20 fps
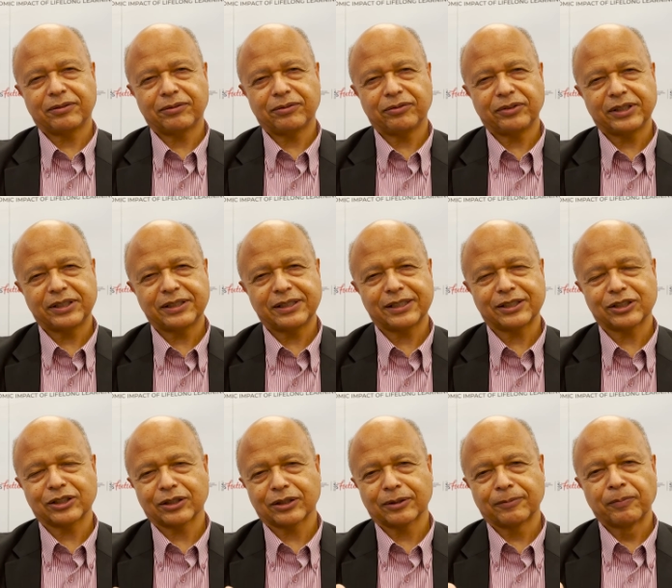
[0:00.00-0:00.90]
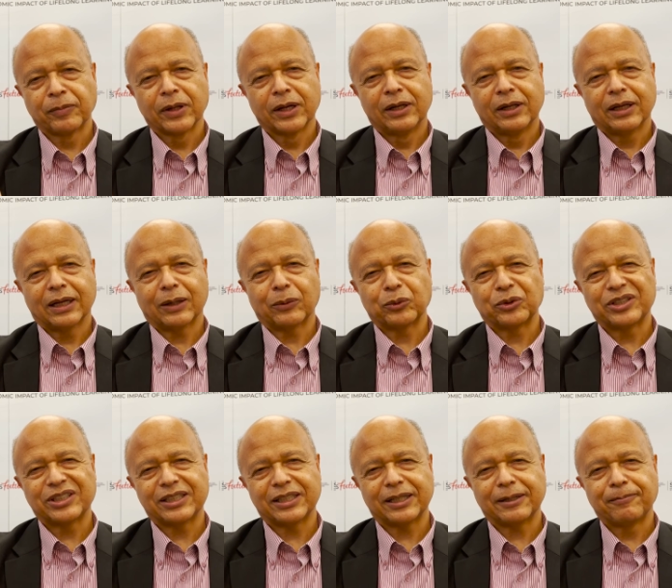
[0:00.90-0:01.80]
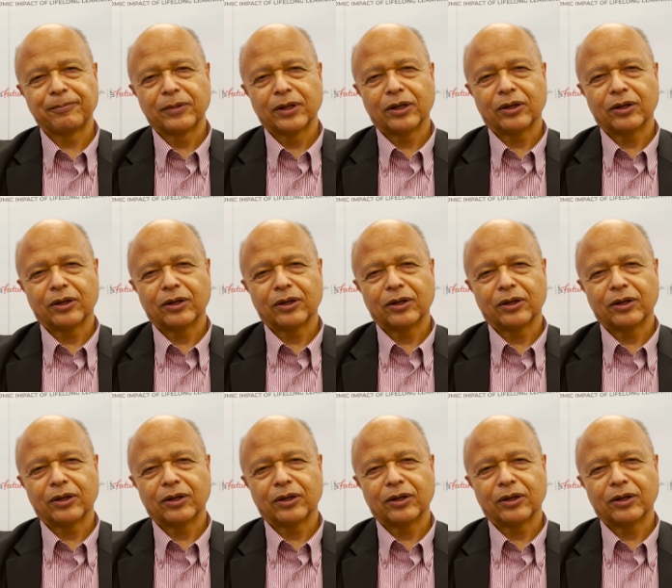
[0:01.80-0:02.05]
this is I would say,